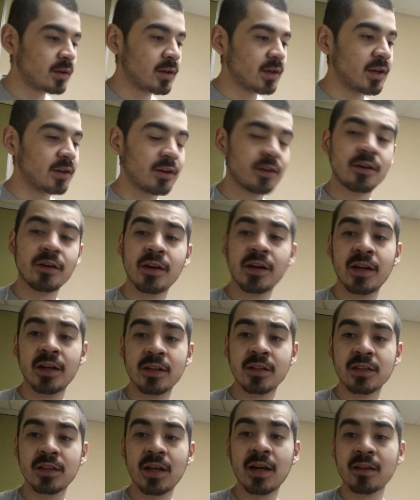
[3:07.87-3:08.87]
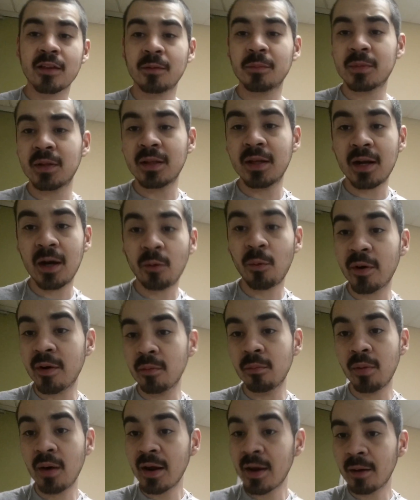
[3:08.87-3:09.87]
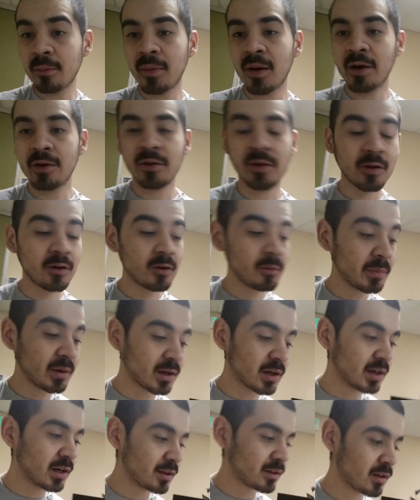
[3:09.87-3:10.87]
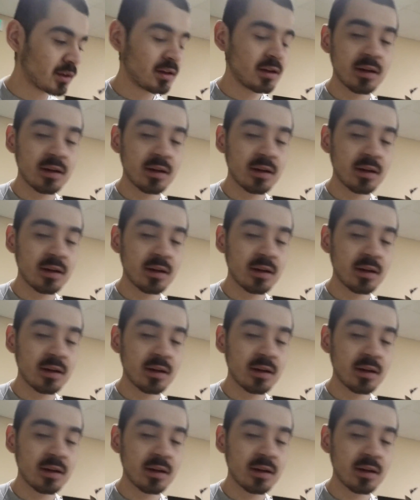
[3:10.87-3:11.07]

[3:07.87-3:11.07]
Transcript: you know, it's not something that I want to brag about, you know, because